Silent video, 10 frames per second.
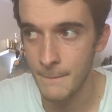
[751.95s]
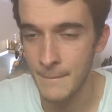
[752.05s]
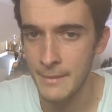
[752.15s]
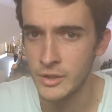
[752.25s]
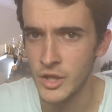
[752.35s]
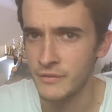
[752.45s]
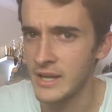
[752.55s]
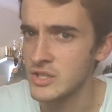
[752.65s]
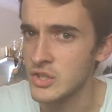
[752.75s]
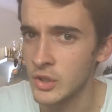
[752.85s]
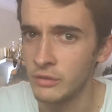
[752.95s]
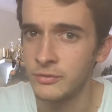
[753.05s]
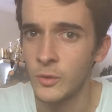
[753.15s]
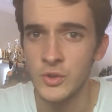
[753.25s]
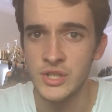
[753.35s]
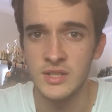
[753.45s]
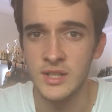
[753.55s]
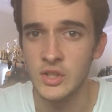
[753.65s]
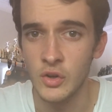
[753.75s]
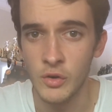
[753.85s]
maybe turn notifications off or just
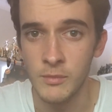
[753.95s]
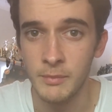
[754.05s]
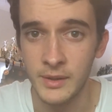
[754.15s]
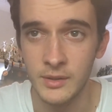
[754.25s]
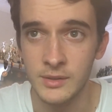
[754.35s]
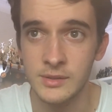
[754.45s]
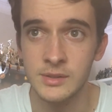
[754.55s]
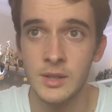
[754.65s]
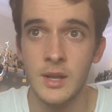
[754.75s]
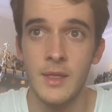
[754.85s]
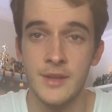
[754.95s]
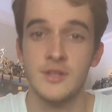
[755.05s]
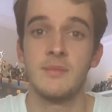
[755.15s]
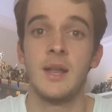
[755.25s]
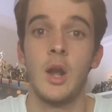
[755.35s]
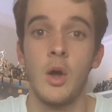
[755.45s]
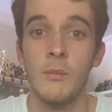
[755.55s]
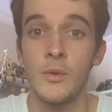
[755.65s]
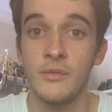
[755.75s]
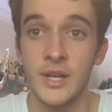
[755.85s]
ignore them because there's going to be a
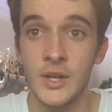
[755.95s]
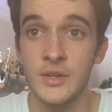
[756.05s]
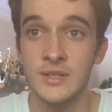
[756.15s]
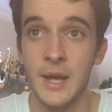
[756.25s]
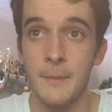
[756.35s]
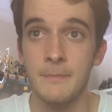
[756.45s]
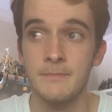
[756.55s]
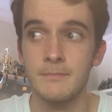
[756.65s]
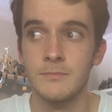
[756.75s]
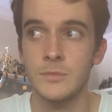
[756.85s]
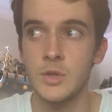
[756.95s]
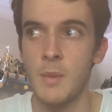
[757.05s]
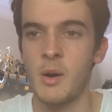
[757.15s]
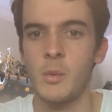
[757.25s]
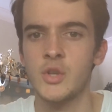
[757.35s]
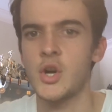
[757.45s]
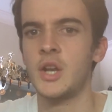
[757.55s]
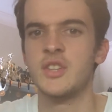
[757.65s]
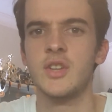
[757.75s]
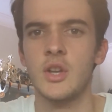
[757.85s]
lot more videos that you might want to watch,
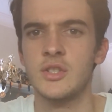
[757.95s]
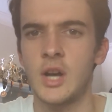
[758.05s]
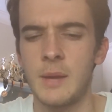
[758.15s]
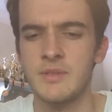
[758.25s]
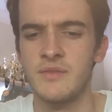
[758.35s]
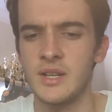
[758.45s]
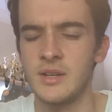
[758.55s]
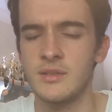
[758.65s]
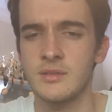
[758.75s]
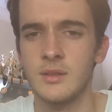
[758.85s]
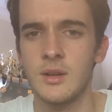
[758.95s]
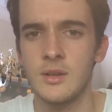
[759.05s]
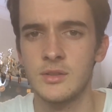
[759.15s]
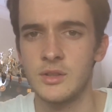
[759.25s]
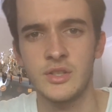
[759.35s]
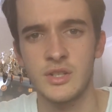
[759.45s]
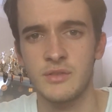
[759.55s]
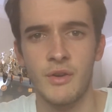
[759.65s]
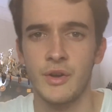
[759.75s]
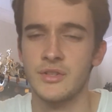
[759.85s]
only certain types of videos. So
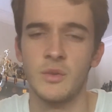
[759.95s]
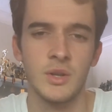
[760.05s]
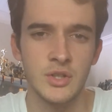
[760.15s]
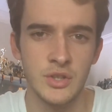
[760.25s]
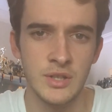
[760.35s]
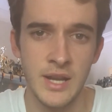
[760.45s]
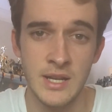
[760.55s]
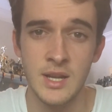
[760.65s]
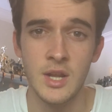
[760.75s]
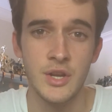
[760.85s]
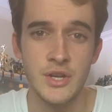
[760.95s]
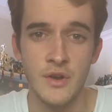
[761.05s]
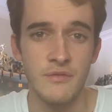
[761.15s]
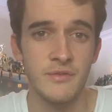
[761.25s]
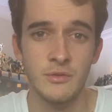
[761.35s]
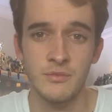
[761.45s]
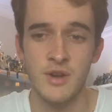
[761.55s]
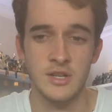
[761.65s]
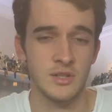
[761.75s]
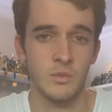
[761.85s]
just focus on the ones you need. You don't feel the
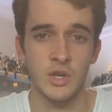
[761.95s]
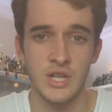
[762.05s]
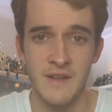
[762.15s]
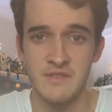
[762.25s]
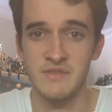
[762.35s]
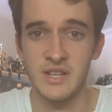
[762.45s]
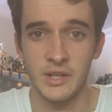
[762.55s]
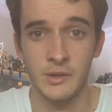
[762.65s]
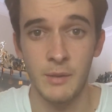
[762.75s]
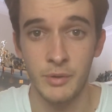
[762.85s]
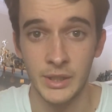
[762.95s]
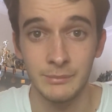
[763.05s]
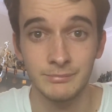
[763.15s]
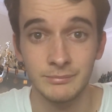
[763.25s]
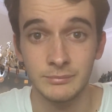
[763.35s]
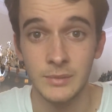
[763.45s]
pressure to watch every video I put up.